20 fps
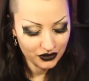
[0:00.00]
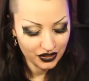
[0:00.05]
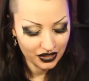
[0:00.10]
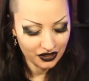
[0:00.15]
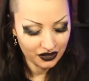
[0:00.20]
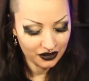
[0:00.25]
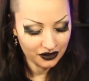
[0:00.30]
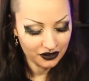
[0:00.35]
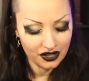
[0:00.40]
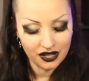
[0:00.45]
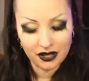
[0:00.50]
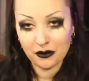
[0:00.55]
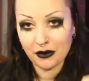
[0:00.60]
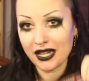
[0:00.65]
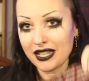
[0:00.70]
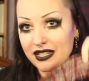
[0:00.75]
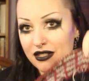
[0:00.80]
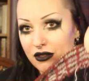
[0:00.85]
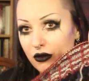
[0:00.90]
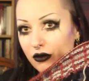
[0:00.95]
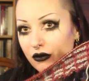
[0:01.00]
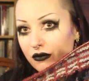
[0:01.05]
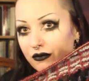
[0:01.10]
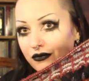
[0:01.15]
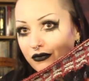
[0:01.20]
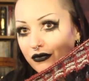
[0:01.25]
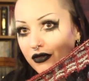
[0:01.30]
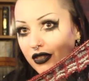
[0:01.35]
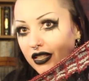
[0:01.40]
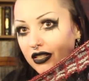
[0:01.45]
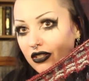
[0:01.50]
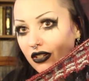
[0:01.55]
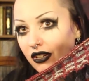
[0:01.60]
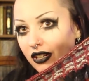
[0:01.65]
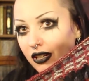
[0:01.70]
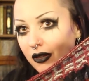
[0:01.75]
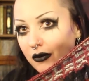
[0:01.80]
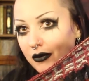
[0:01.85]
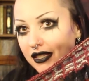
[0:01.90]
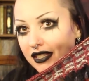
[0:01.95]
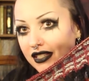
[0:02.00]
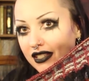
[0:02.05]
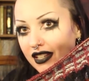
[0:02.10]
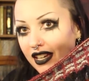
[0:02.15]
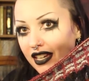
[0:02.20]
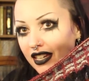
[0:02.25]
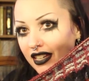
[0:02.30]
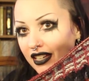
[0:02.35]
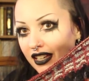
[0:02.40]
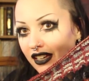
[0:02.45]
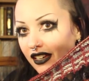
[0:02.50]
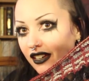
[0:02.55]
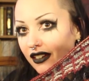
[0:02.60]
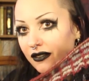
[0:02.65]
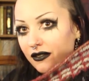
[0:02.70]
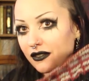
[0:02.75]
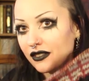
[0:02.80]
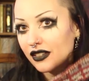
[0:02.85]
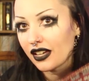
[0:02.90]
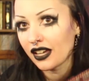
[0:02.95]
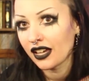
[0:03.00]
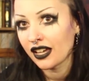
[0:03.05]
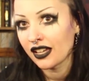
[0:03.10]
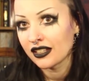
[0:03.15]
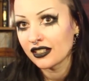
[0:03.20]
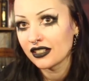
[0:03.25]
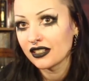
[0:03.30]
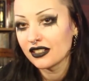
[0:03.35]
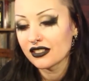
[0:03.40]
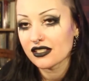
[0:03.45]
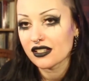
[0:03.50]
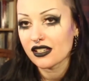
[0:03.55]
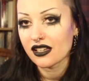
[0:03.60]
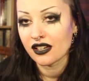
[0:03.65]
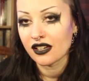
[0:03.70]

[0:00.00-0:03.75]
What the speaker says: I made a tiny mistake here and